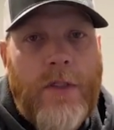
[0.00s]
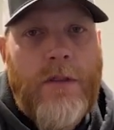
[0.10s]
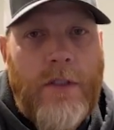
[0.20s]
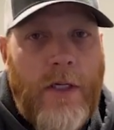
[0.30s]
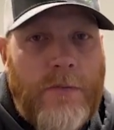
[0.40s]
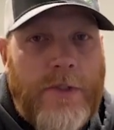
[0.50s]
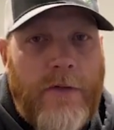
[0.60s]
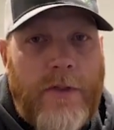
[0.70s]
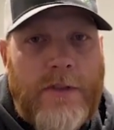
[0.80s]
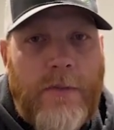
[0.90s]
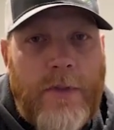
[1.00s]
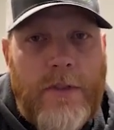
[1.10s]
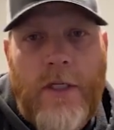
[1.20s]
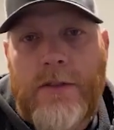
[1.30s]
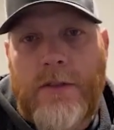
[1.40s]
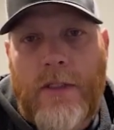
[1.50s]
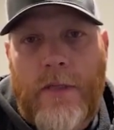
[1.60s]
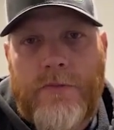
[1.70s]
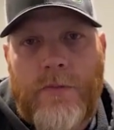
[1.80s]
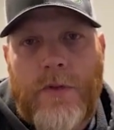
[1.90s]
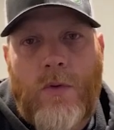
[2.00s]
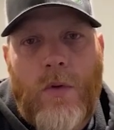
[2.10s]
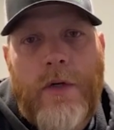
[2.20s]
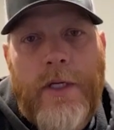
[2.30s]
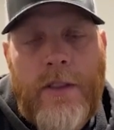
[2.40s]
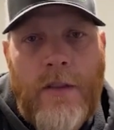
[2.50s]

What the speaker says: It helps get rid of some of the dust that comes from the quarry,